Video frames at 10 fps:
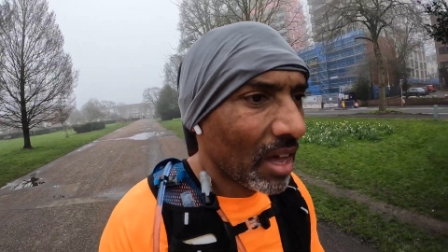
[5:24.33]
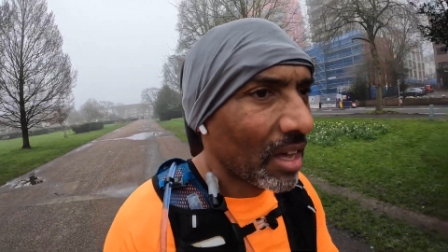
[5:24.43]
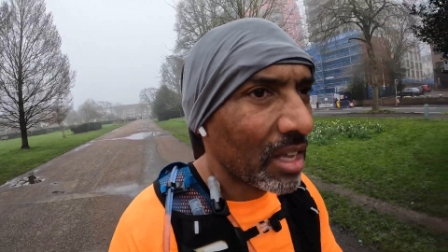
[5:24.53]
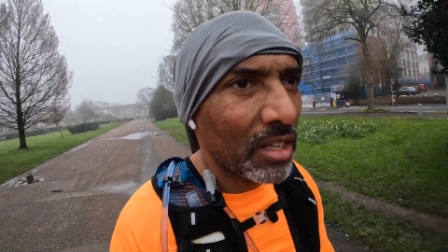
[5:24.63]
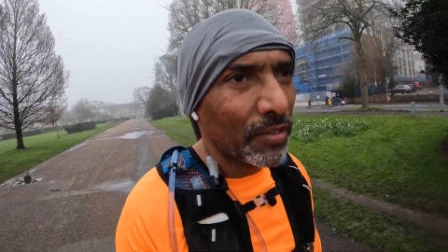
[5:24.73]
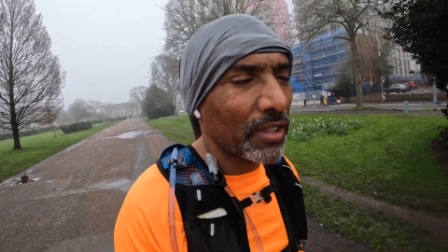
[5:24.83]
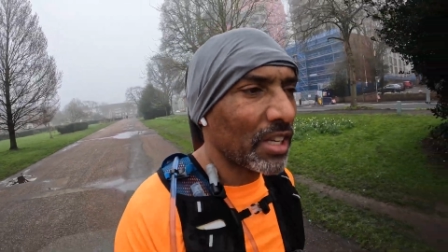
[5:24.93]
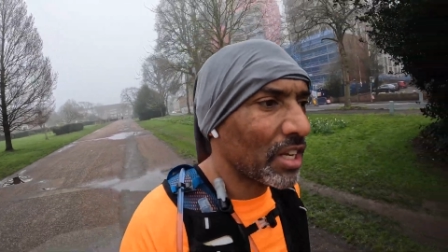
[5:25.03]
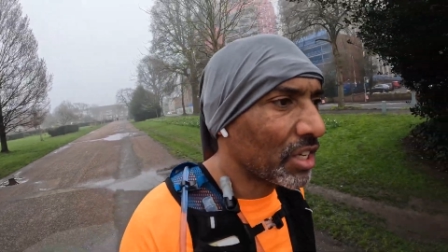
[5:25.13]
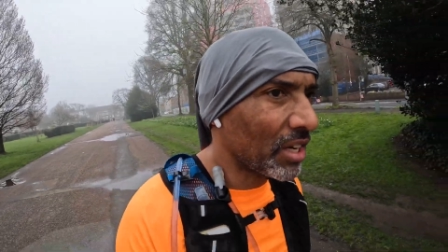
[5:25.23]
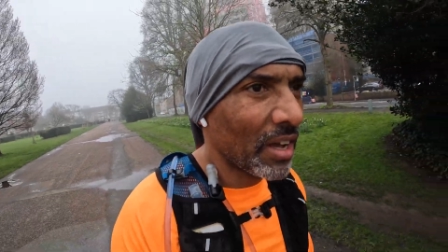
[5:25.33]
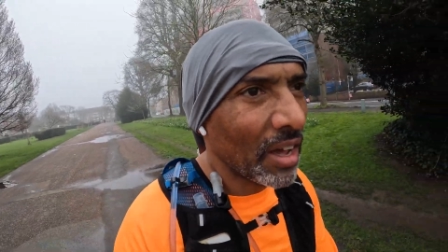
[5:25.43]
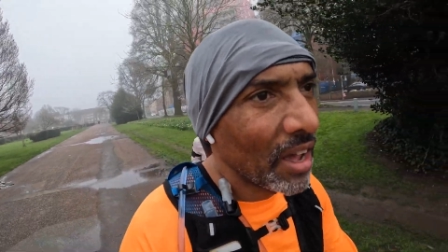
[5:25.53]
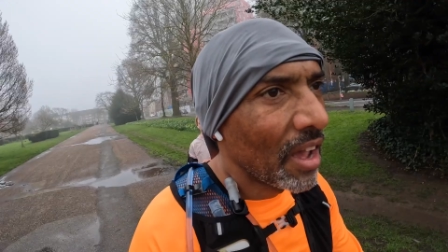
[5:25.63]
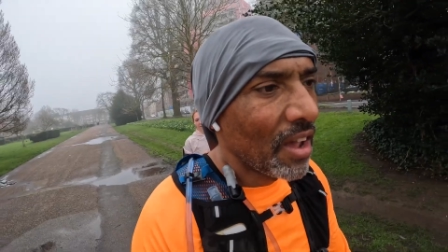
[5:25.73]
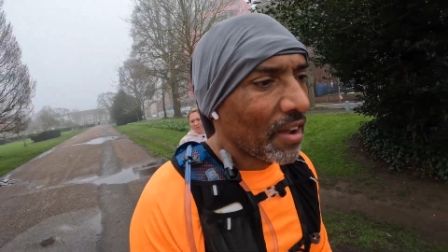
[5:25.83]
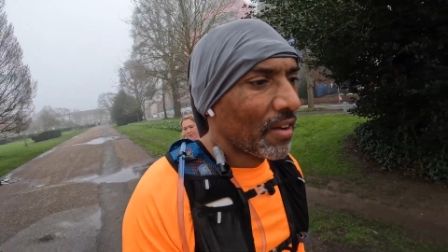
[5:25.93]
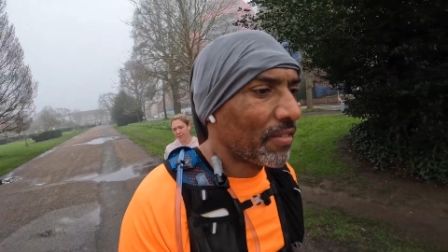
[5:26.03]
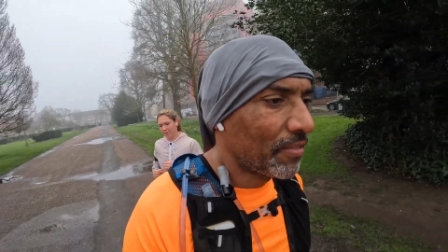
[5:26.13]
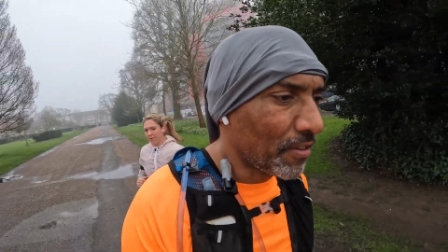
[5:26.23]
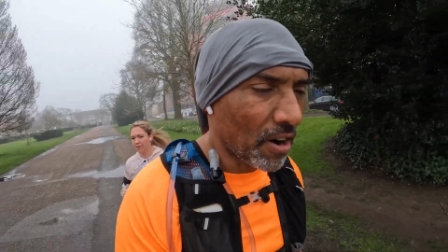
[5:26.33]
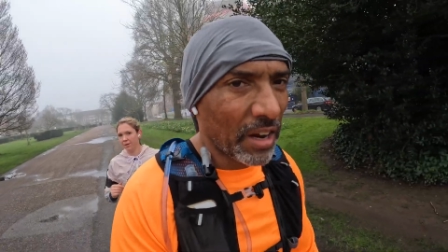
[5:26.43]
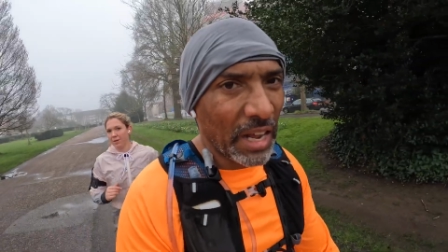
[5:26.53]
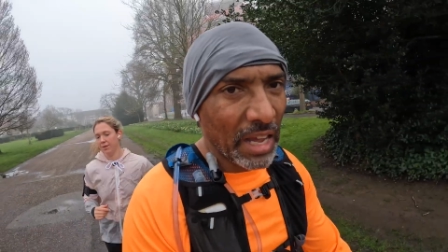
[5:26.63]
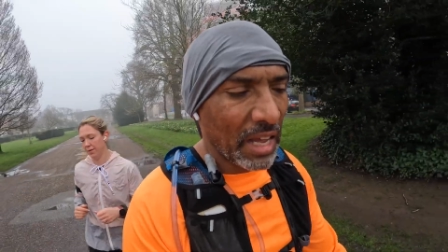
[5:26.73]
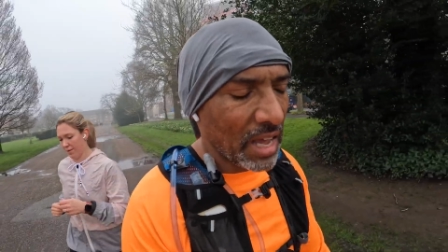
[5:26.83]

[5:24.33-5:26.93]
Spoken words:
interval session Friday,